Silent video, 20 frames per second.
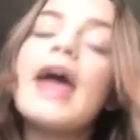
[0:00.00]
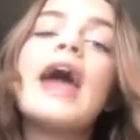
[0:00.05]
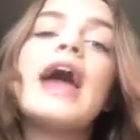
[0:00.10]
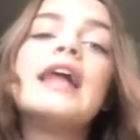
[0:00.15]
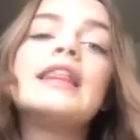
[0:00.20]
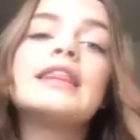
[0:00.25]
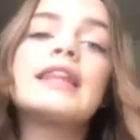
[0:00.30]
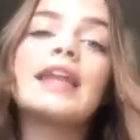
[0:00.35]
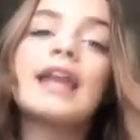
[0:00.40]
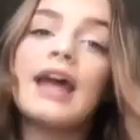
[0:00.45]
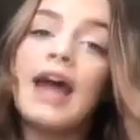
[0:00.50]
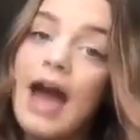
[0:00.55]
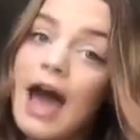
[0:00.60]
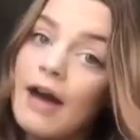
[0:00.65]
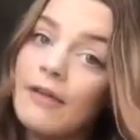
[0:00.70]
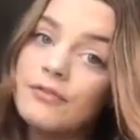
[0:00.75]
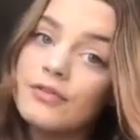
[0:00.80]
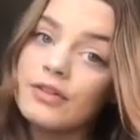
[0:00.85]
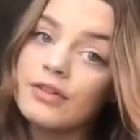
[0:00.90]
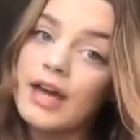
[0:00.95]
And then
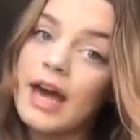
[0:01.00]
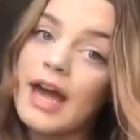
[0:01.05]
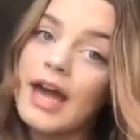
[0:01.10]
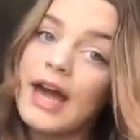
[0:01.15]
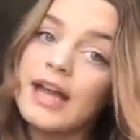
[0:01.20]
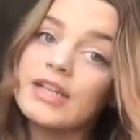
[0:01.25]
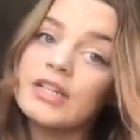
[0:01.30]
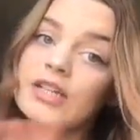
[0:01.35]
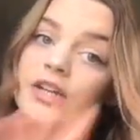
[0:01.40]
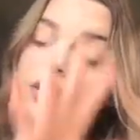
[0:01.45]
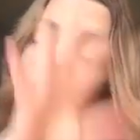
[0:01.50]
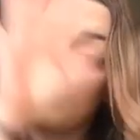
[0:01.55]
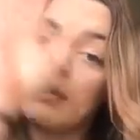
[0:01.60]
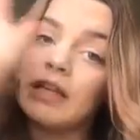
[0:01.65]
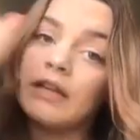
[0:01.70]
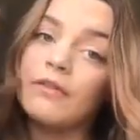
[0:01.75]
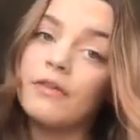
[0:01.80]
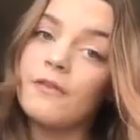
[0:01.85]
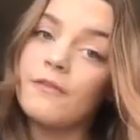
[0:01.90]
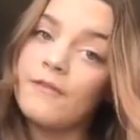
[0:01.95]
after that, I had to go to my
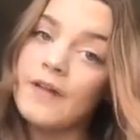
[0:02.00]
level